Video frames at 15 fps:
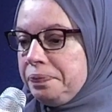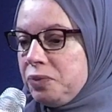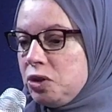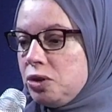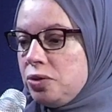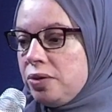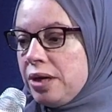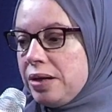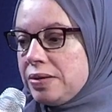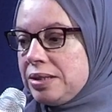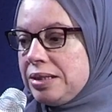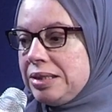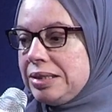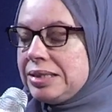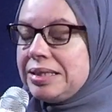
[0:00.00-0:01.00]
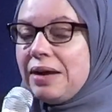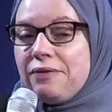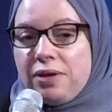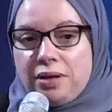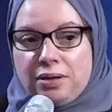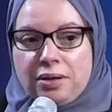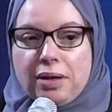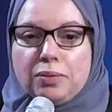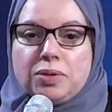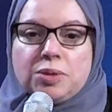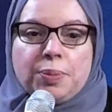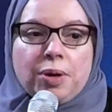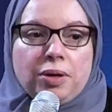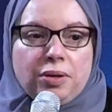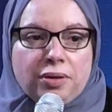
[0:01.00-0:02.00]
2007. I was a
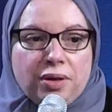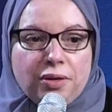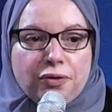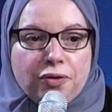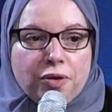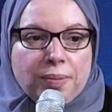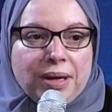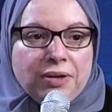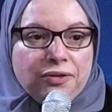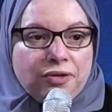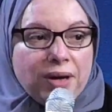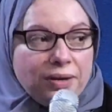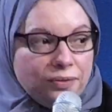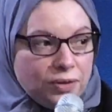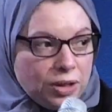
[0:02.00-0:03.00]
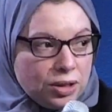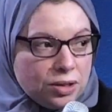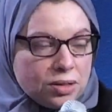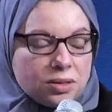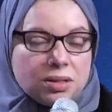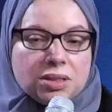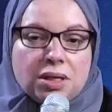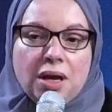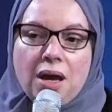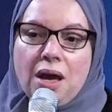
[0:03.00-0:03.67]
partner there for about 5 years.